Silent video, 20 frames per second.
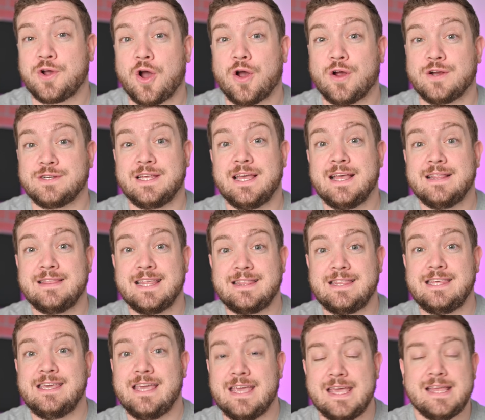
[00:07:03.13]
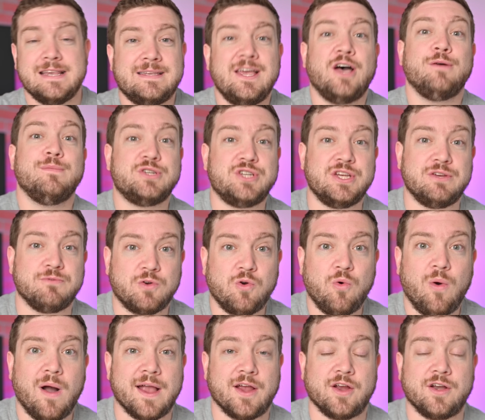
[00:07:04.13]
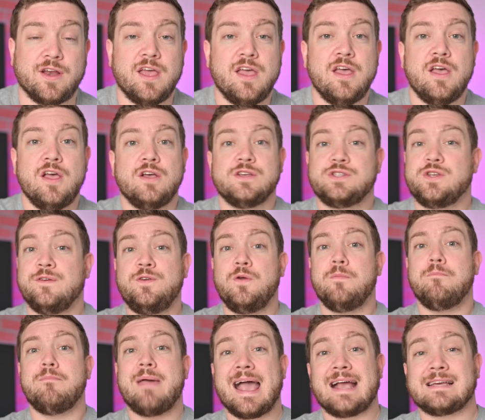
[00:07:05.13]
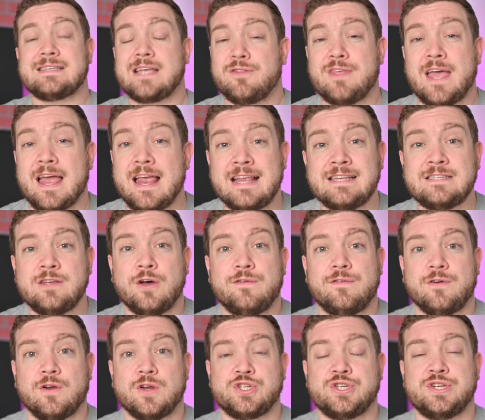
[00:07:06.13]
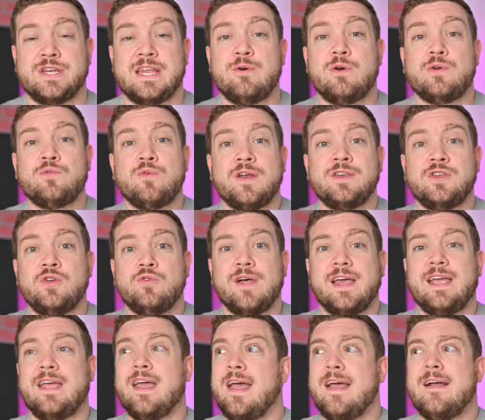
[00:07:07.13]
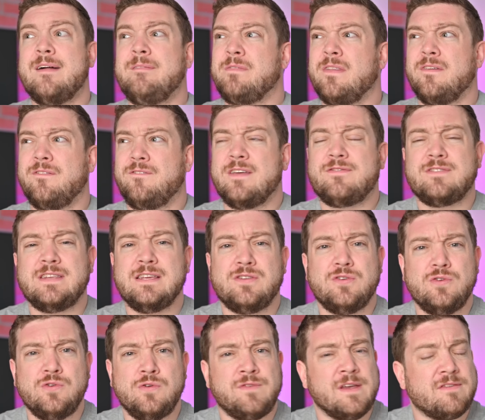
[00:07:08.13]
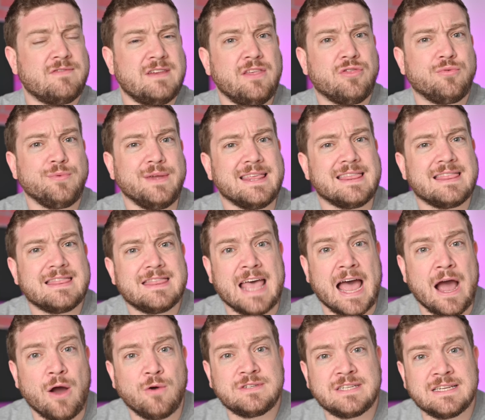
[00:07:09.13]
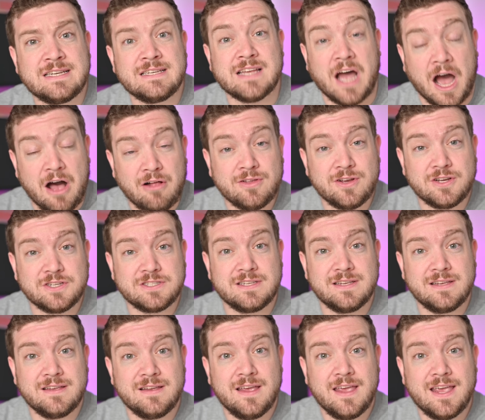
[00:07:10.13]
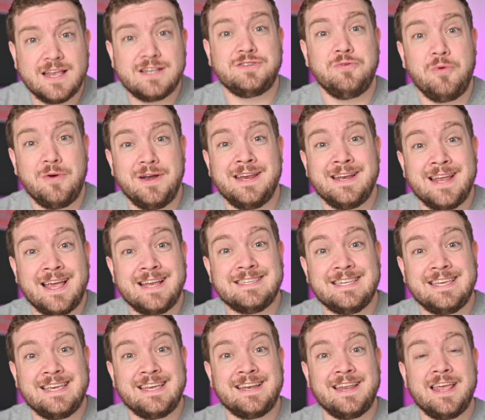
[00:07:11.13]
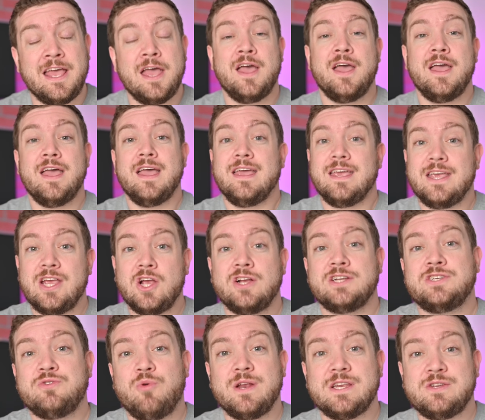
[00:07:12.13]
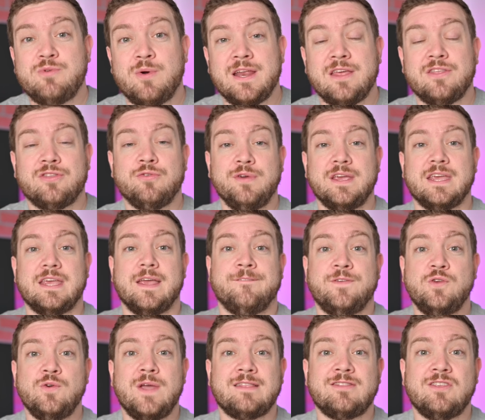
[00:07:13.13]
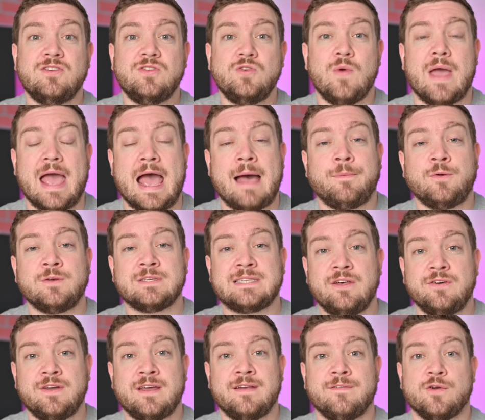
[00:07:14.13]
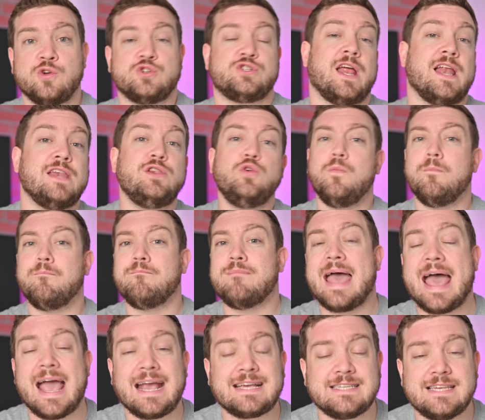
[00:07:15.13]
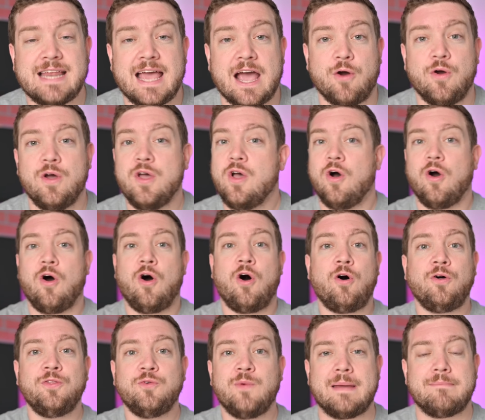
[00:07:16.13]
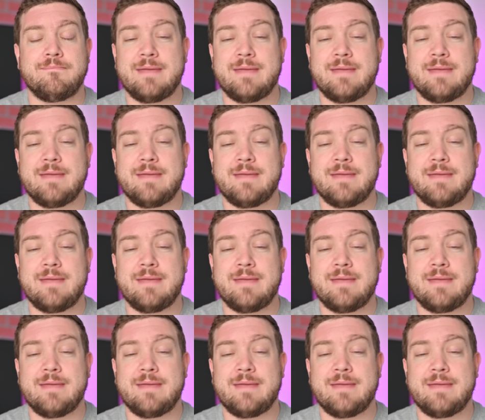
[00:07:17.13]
cards that the Intel machine required. So if you maxed out that Intel version, it would run you like $52,000, $53,000 in 2019. Here in 2023, if you get the new Apple Silicon version and you max it out, all the way,